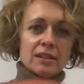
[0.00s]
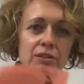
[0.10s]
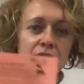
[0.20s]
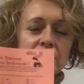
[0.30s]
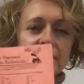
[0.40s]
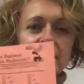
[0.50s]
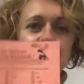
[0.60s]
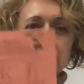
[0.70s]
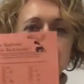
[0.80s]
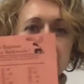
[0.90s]
That looks like
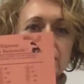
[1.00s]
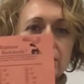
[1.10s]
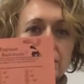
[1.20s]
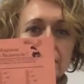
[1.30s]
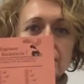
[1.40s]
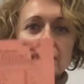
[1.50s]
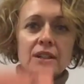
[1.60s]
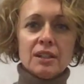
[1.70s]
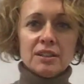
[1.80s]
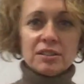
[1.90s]
this right here.
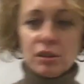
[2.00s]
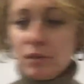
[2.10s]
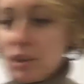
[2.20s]
So